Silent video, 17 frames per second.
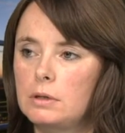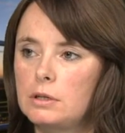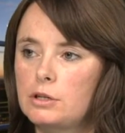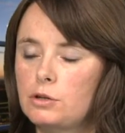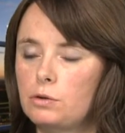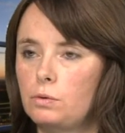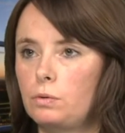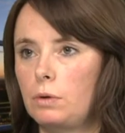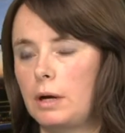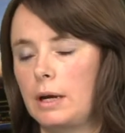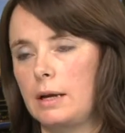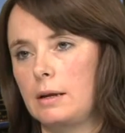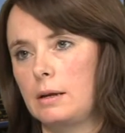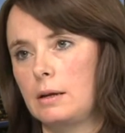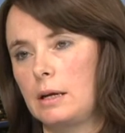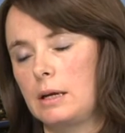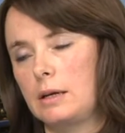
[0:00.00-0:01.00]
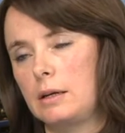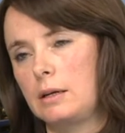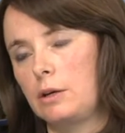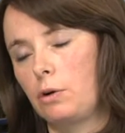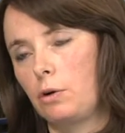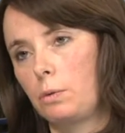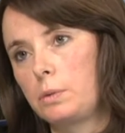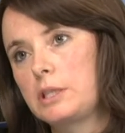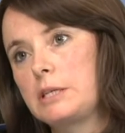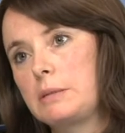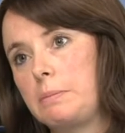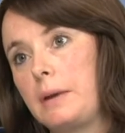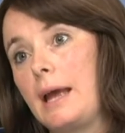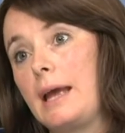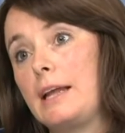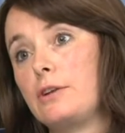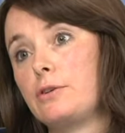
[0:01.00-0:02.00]
So you know, it will
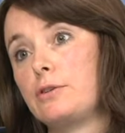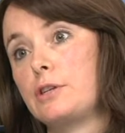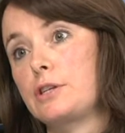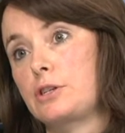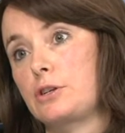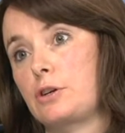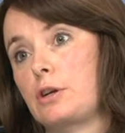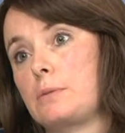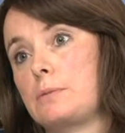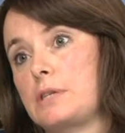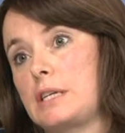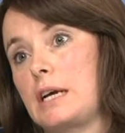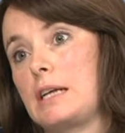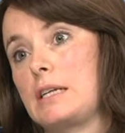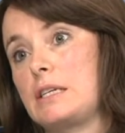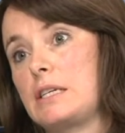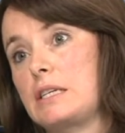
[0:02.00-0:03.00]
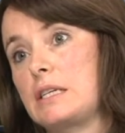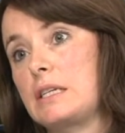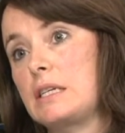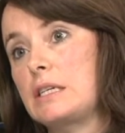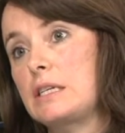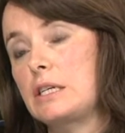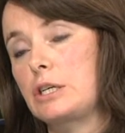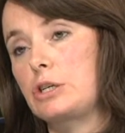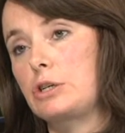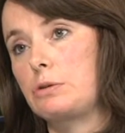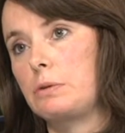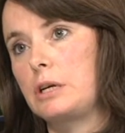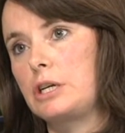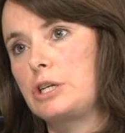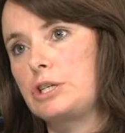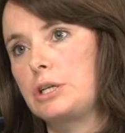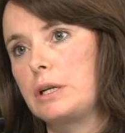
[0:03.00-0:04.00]
depend on the circumstances and the
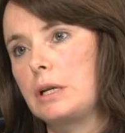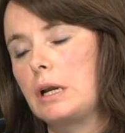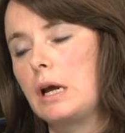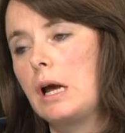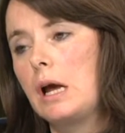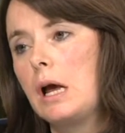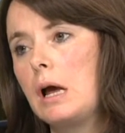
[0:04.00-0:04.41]
situation,